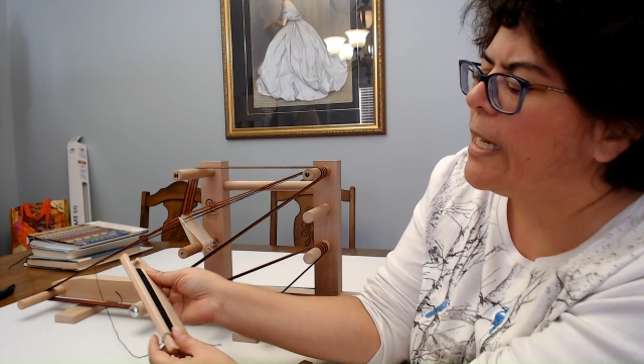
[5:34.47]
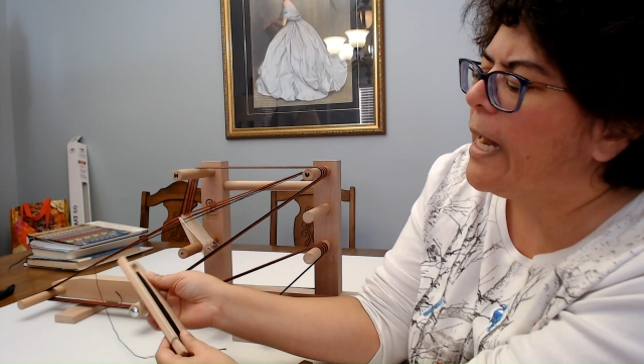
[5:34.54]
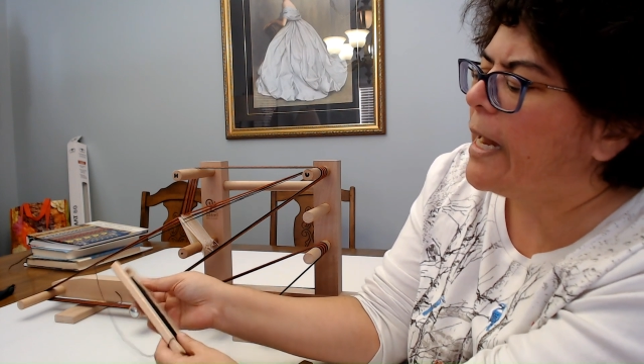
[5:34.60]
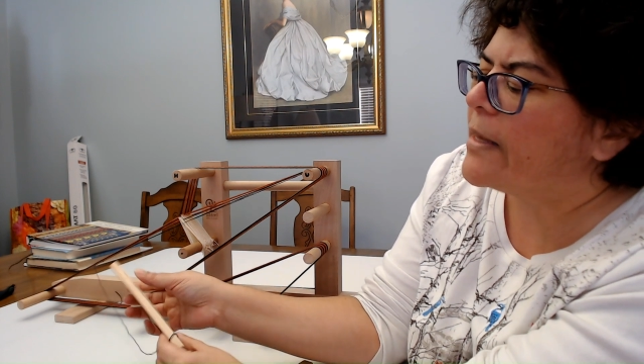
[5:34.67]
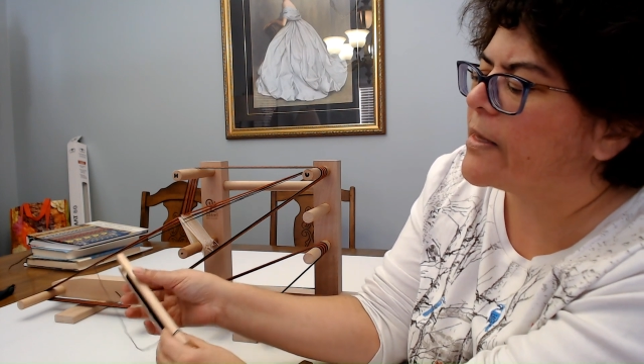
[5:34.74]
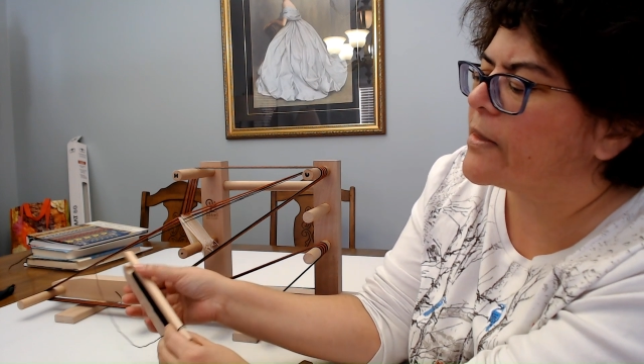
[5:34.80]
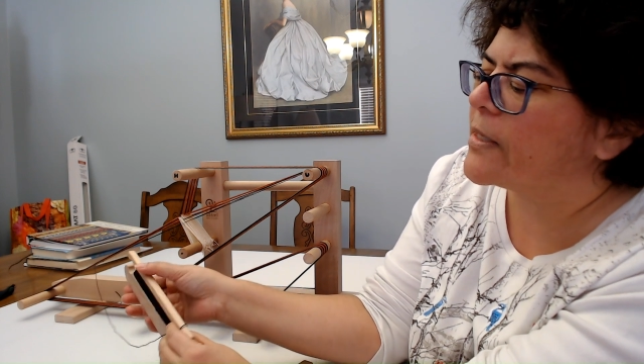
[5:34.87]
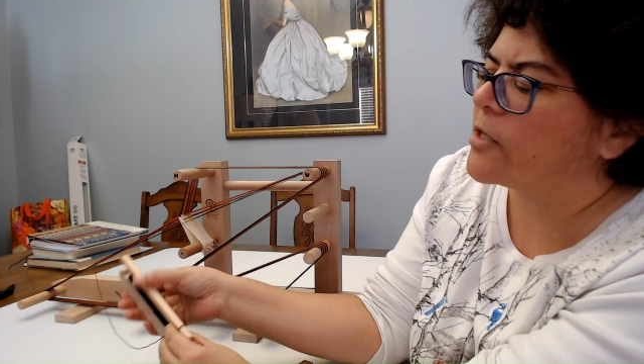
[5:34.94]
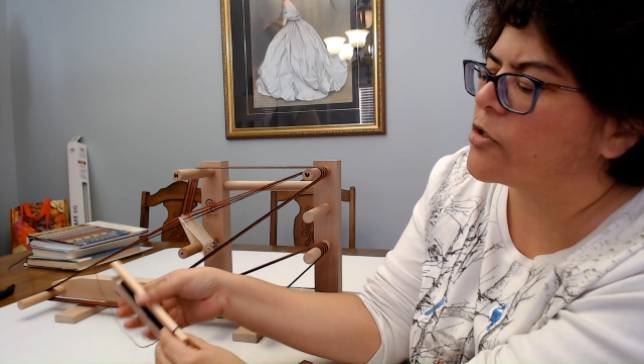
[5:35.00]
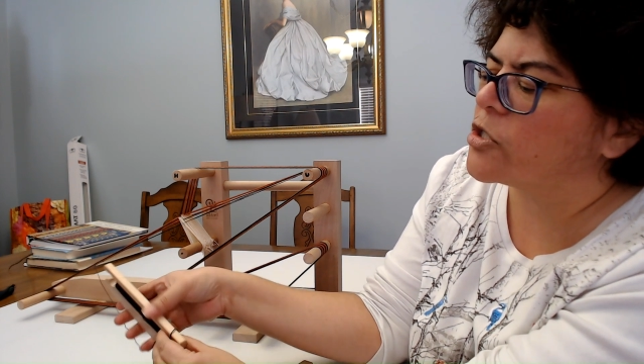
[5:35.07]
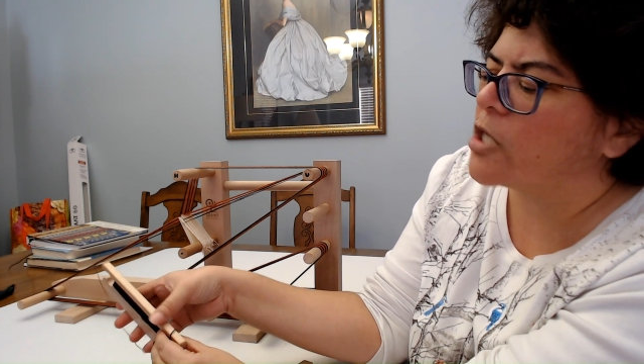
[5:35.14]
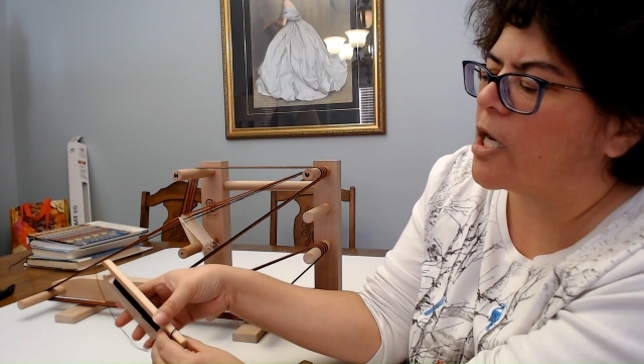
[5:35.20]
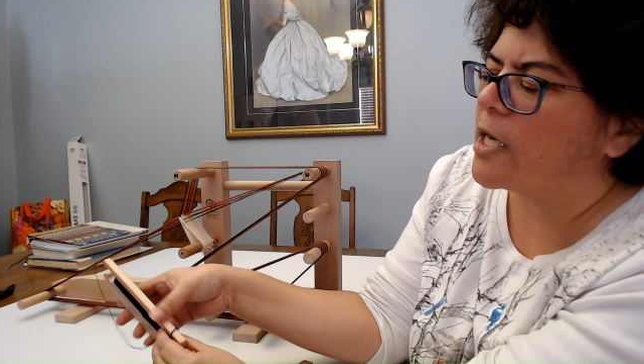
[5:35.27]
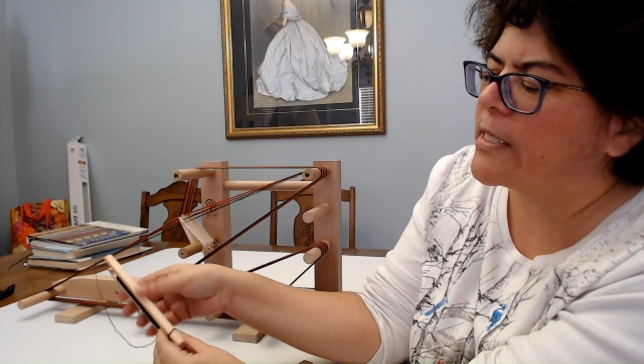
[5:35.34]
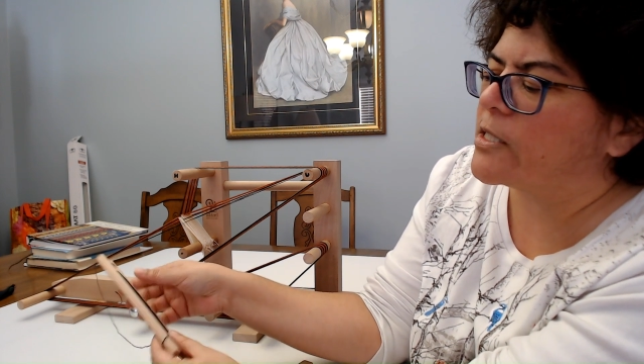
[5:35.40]
And then the other
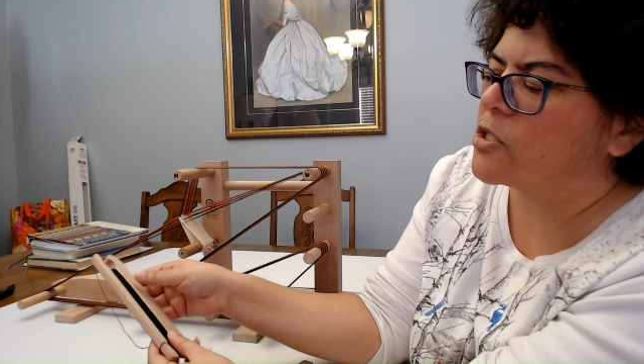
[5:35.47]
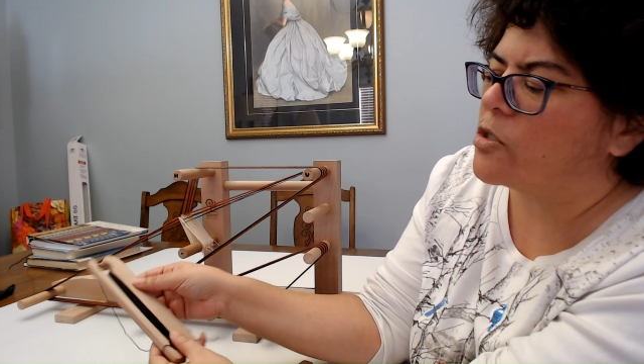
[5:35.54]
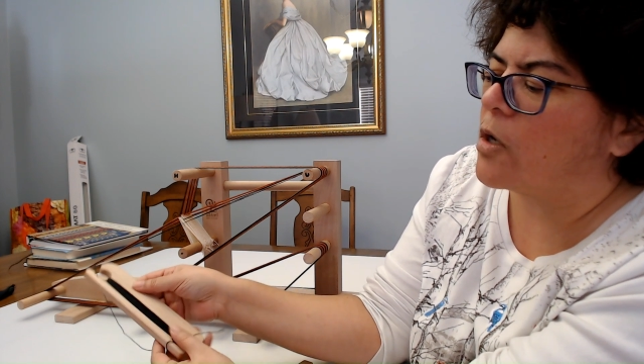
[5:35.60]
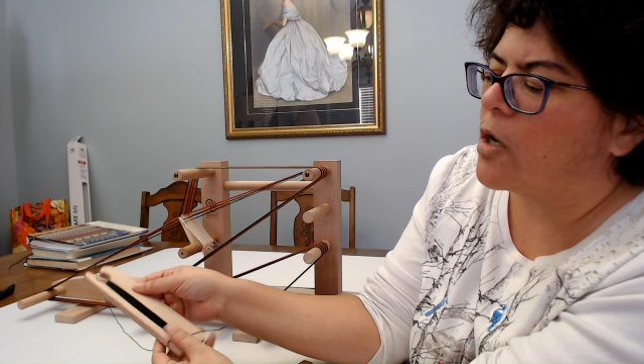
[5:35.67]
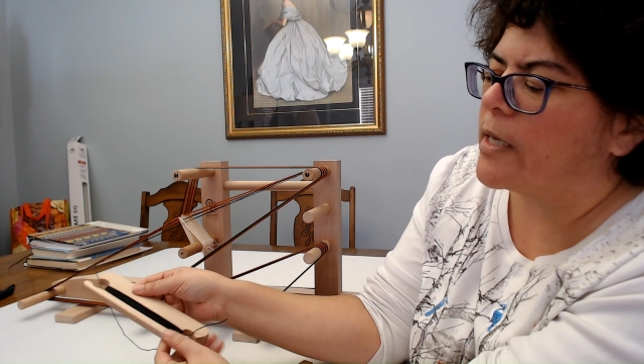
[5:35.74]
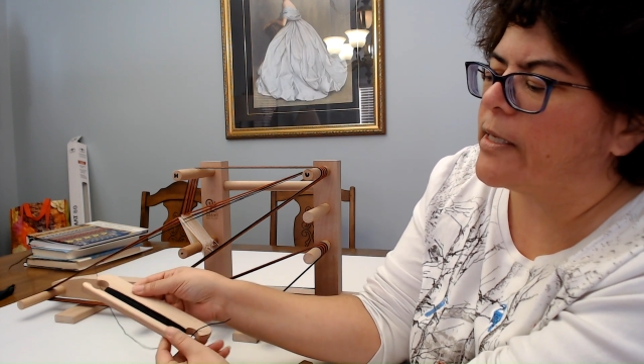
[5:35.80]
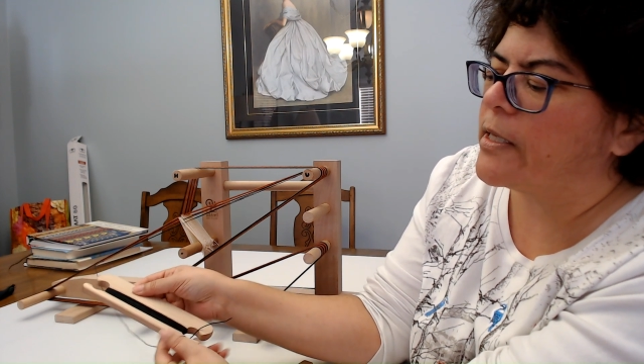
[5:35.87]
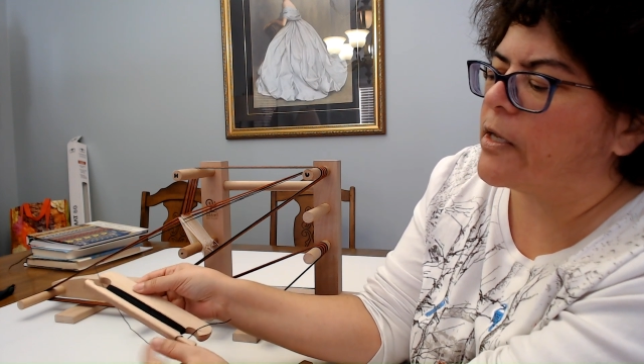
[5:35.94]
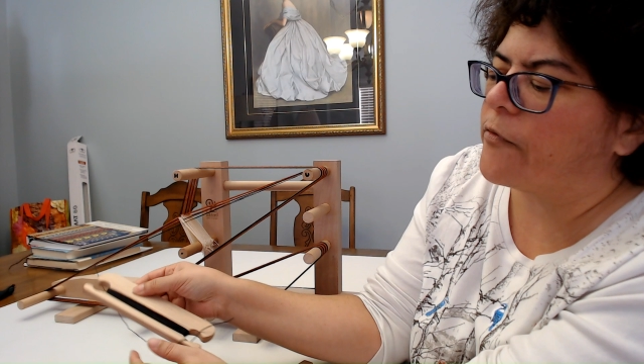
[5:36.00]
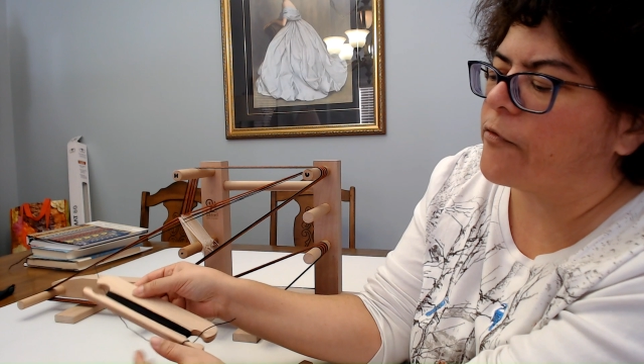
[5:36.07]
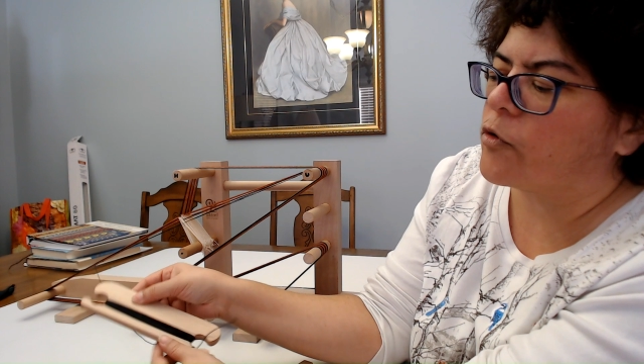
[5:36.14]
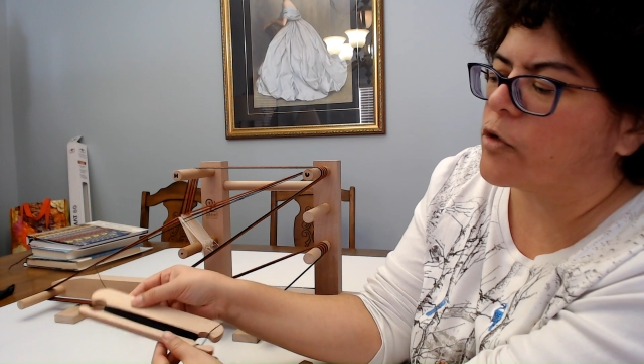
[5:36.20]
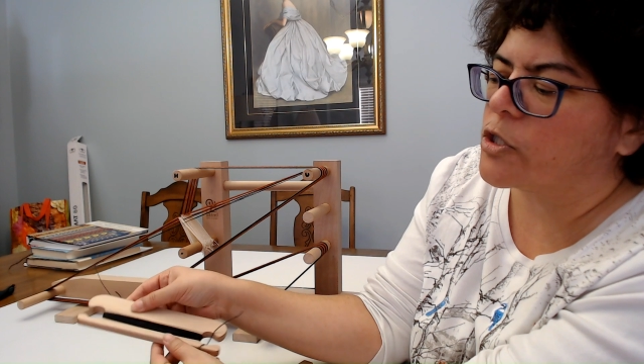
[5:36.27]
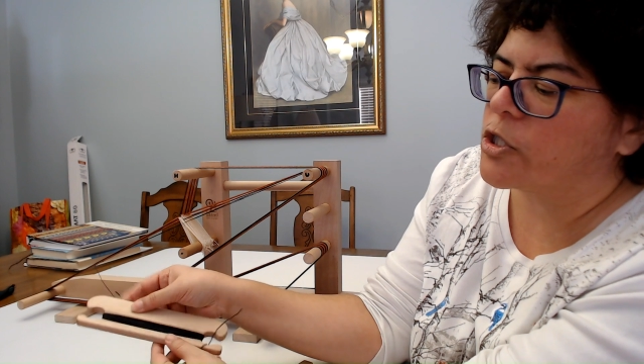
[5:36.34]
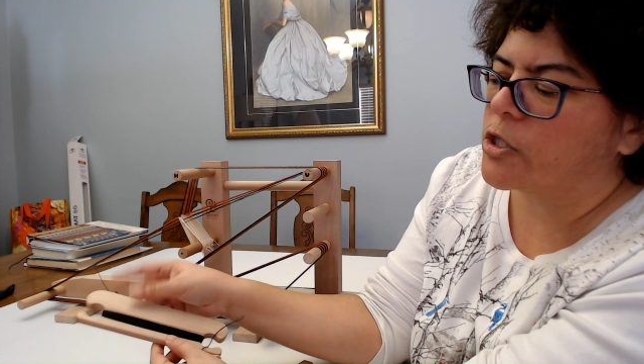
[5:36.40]
side is not, and of course,